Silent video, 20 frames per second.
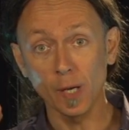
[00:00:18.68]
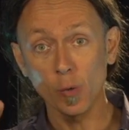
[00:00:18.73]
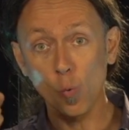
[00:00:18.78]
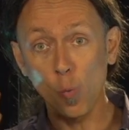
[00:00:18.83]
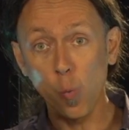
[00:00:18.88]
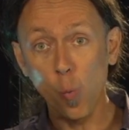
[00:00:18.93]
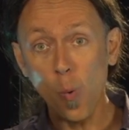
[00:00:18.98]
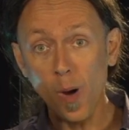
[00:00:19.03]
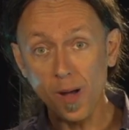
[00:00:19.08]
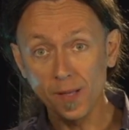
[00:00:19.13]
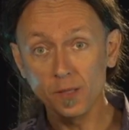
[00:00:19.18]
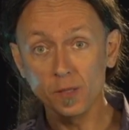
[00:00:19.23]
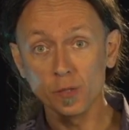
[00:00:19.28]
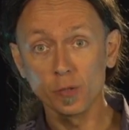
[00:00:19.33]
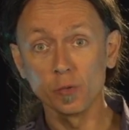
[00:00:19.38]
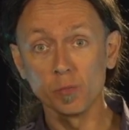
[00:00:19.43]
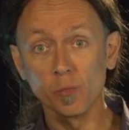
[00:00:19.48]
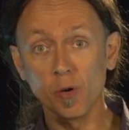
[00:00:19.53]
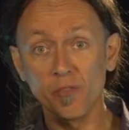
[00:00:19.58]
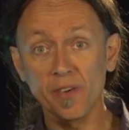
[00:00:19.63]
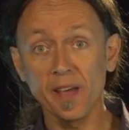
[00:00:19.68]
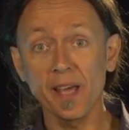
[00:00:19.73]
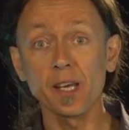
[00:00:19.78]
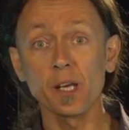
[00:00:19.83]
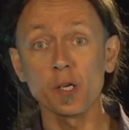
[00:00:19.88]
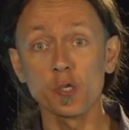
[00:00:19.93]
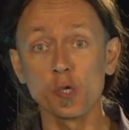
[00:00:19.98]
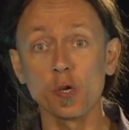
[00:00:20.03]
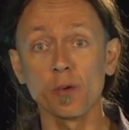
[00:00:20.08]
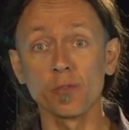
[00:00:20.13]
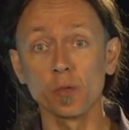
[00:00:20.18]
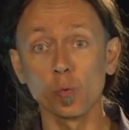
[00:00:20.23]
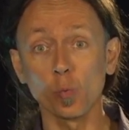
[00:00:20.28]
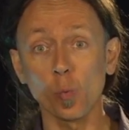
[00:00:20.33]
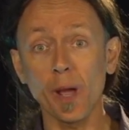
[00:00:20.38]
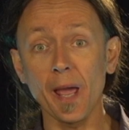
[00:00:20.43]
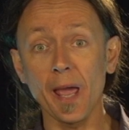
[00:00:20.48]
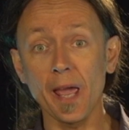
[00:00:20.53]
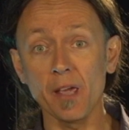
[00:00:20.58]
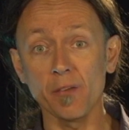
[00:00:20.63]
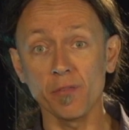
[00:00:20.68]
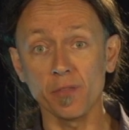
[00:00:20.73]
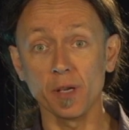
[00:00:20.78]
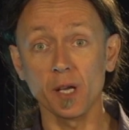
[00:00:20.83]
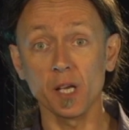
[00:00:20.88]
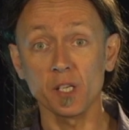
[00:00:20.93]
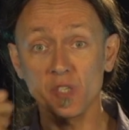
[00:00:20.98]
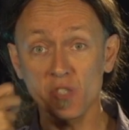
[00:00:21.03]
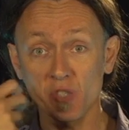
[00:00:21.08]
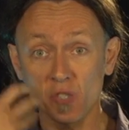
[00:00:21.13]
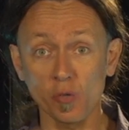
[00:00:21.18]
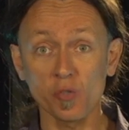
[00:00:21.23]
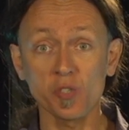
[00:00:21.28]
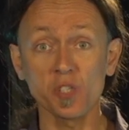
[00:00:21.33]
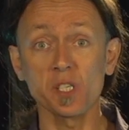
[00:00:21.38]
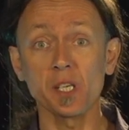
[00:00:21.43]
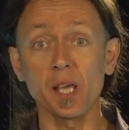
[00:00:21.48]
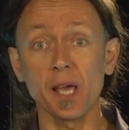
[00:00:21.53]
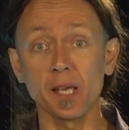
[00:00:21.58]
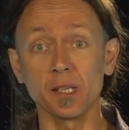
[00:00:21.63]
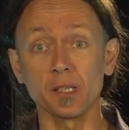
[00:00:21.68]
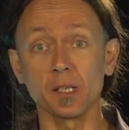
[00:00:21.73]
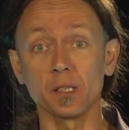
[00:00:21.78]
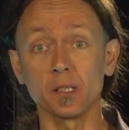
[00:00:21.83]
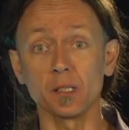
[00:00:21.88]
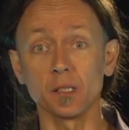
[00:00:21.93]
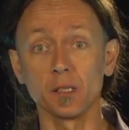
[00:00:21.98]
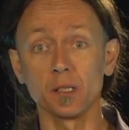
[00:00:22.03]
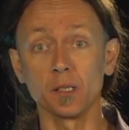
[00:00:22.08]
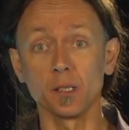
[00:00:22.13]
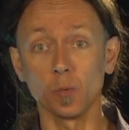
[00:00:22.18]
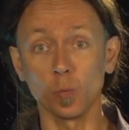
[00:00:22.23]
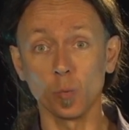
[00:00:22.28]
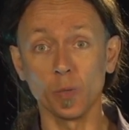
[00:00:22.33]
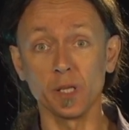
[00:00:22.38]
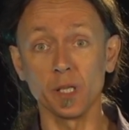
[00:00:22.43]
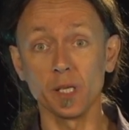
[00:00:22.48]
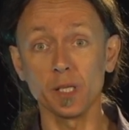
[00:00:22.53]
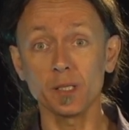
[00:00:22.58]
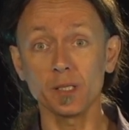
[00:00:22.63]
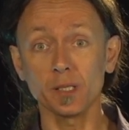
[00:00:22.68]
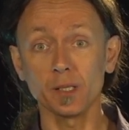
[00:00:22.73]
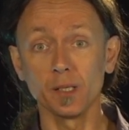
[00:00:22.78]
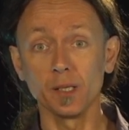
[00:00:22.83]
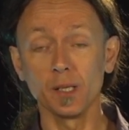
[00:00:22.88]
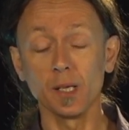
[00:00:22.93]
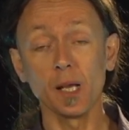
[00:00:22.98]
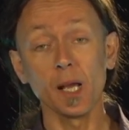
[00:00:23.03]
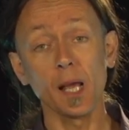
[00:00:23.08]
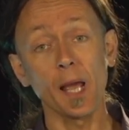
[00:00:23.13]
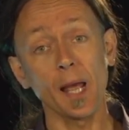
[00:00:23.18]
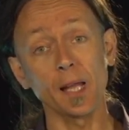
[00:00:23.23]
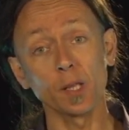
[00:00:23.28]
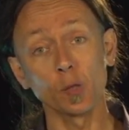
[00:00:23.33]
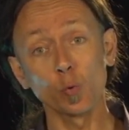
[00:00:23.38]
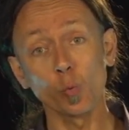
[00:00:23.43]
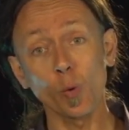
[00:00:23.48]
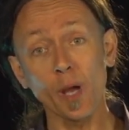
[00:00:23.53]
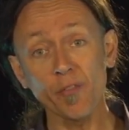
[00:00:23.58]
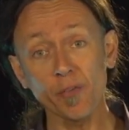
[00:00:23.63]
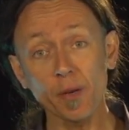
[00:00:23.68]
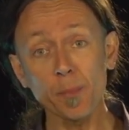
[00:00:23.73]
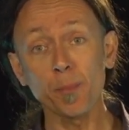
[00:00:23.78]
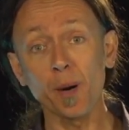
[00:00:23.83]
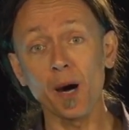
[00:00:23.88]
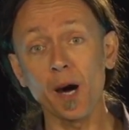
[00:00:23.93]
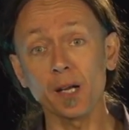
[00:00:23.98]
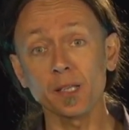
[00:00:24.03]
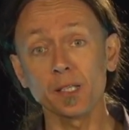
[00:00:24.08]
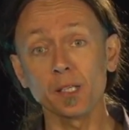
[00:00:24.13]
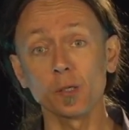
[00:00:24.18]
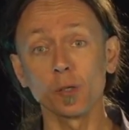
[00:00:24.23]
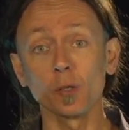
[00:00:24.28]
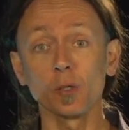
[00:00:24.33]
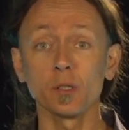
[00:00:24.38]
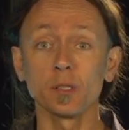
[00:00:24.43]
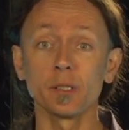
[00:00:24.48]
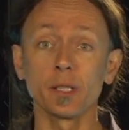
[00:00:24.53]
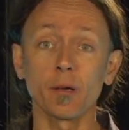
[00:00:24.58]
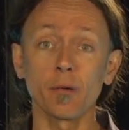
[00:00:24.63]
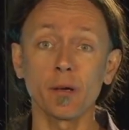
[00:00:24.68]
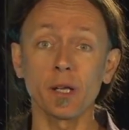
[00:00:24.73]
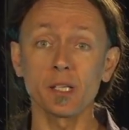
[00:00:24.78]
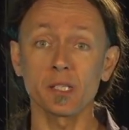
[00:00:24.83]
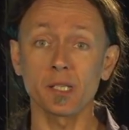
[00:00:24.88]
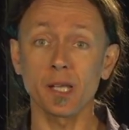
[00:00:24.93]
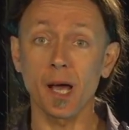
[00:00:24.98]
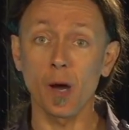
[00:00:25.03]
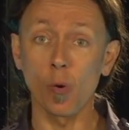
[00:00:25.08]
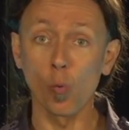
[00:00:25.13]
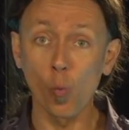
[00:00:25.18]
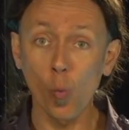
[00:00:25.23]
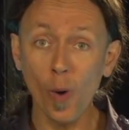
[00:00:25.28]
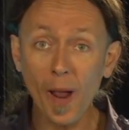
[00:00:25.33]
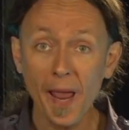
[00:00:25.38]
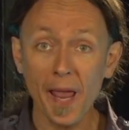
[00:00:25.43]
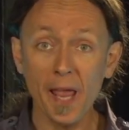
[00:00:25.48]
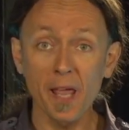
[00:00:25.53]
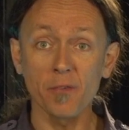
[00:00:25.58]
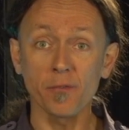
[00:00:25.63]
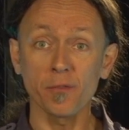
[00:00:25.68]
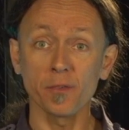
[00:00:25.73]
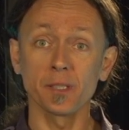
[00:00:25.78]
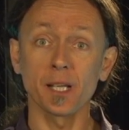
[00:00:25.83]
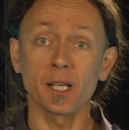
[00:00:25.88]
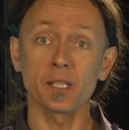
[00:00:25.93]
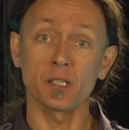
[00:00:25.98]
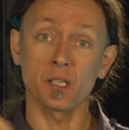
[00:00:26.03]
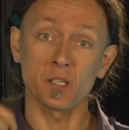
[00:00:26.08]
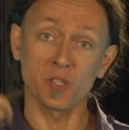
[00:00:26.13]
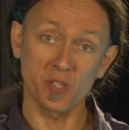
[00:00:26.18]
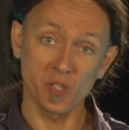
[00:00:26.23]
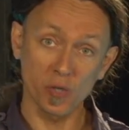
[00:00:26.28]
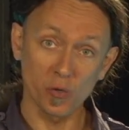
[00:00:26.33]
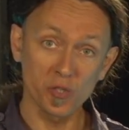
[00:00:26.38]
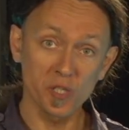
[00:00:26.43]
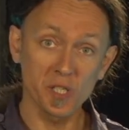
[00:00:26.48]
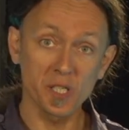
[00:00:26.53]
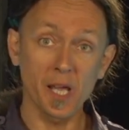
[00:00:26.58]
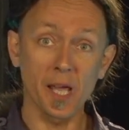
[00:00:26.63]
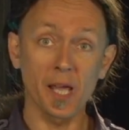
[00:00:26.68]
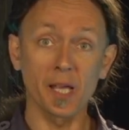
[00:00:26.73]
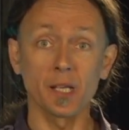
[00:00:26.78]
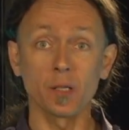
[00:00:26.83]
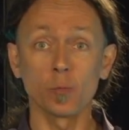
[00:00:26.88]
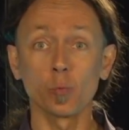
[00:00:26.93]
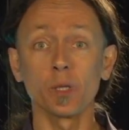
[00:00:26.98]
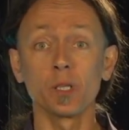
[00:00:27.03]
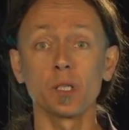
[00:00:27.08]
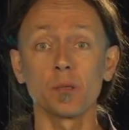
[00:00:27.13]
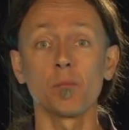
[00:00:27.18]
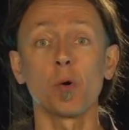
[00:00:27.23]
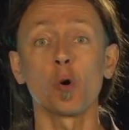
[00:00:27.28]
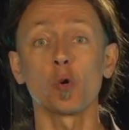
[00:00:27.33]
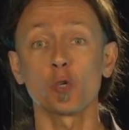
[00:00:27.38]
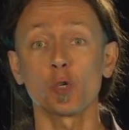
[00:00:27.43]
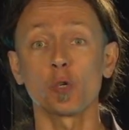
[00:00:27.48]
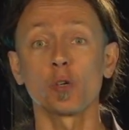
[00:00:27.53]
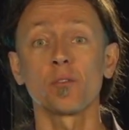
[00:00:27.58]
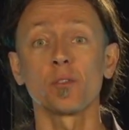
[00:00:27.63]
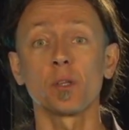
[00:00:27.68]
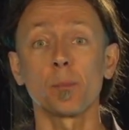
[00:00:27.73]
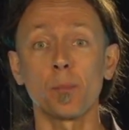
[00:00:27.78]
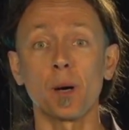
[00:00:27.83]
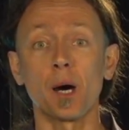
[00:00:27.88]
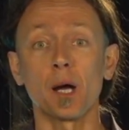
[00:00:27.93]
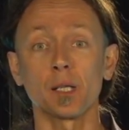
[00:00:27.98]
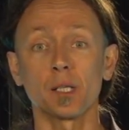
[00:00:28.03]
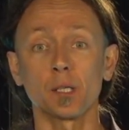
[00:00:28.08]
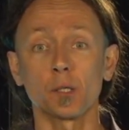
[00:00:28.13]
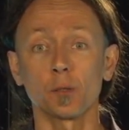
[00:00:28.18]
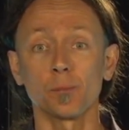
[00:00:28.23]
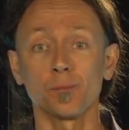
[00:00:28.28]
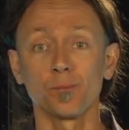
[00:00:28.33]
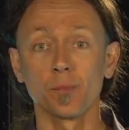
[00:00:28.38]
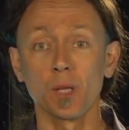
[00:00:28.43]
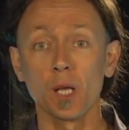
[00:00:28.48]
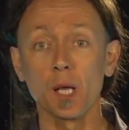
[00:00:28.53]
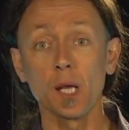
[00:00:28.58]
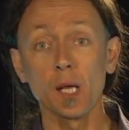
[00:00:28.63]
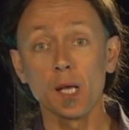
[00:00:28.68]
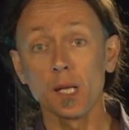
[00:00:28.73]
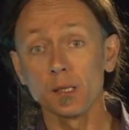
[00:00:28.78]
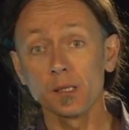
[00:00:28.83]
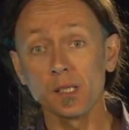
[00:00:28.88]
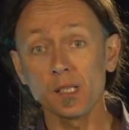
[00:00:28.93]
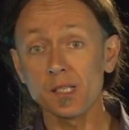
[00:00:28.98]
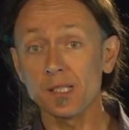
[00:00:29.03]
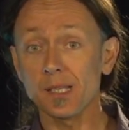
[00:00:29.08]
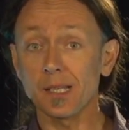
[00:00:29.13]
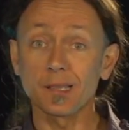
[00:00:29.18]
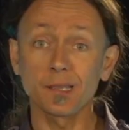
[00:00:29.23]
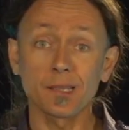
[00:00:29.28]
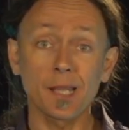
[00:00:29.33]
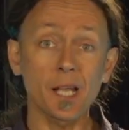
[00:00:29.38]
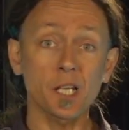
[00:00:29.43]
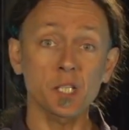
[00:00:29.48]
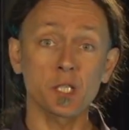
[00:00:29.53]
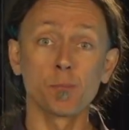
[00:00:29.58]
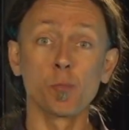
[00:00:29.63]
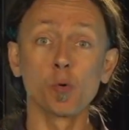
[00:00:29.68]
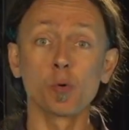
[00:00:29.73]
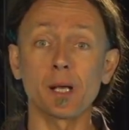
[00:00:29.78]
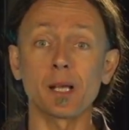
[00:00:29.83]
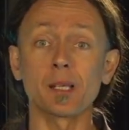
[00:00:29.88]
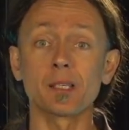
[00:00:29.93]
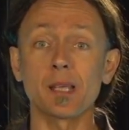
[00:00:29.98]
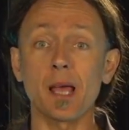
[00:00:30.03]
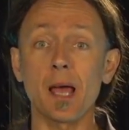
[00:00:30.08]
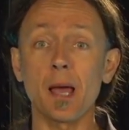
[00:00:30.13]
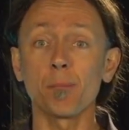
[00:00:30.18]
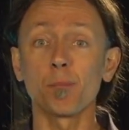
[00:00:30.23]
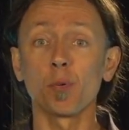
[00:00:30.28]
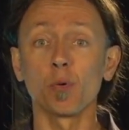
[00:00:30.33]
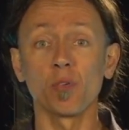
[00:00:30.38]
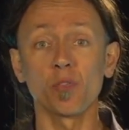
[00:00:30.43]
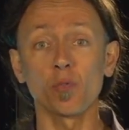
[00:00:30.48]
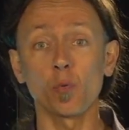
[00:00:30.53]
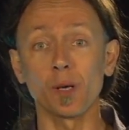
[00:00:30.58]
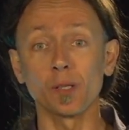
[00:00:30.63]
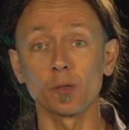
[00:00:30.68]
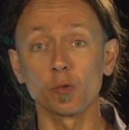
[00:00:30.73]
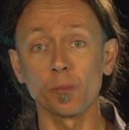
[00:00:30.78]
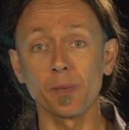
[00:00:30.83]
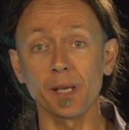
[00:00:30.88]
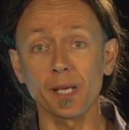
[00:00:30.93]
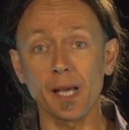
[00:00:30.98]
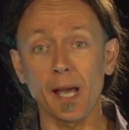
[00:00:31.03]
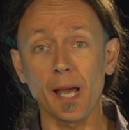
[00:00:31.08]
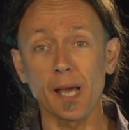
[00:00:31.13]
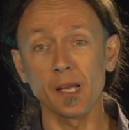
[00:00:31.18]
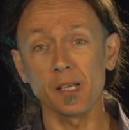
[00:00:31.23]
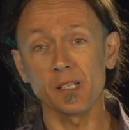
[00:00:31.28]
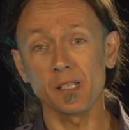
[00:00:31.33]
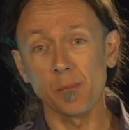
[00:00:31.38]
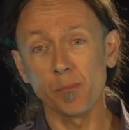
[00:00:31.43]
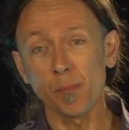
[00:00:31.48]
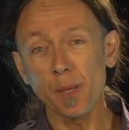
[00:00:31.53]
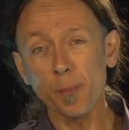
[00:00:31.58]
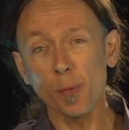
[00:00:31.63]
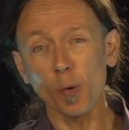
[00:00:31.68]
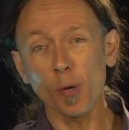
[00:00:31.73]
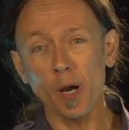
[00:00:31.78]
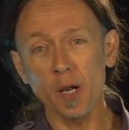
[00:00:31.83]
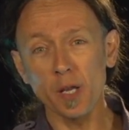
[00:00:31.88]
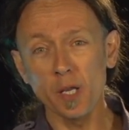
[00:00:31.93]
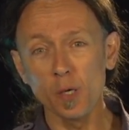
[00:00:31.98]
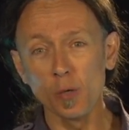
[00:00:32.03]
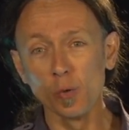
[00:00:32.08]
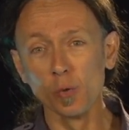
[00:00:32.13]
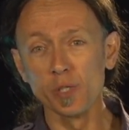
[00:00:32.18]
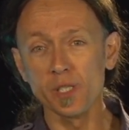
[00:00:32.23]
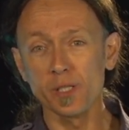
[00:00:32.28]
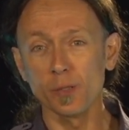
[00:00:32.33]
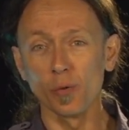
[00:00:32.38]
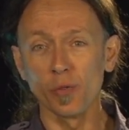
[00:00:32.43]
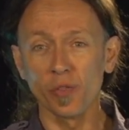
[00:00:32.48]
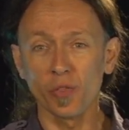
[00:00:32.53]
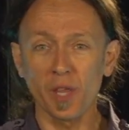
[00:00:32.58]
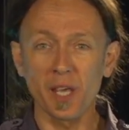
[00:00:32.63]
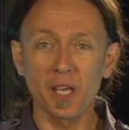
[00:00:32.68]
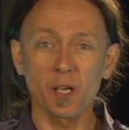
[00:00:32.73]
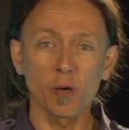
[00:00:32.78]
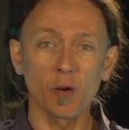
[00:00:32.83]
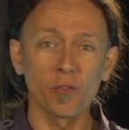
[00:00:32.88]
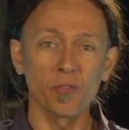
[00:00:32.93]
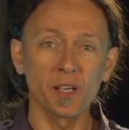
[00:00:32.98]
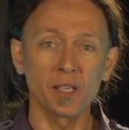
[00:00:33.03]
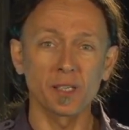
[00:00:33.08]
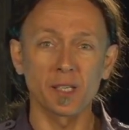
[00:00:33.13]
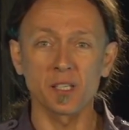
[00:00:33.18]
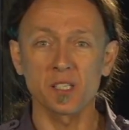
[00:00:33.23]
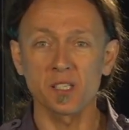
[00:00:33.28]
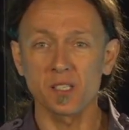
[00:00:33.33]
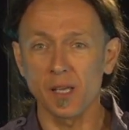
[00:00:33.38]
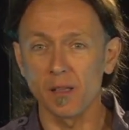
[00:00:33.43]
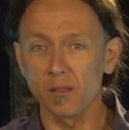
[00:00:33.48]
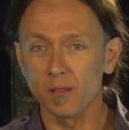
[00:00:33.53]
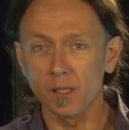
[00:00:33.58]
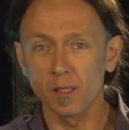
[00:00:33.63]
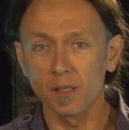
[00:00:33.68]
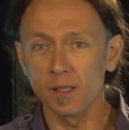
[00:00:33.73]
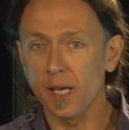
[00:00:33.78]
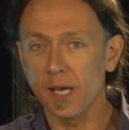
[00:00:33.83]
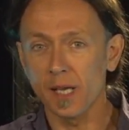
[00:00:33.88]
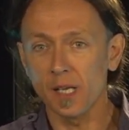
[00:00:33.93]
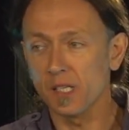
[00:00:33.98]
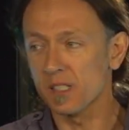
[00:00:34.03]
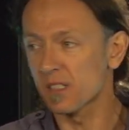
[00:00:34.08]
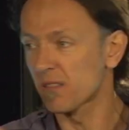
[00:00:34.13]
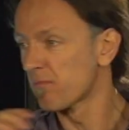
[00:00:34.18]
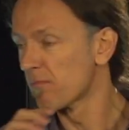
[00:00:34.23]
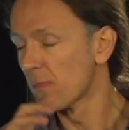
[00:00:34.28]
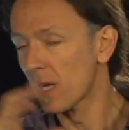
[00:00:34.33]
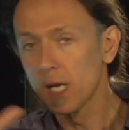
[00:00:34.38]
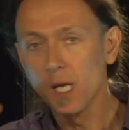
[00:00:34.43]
a quantum of energy of the wave associated with it, and to every particle there is a wave that's associated with the motion of the particle. This is a textbook example of quantum mechanics, and people are used to think of it as something that is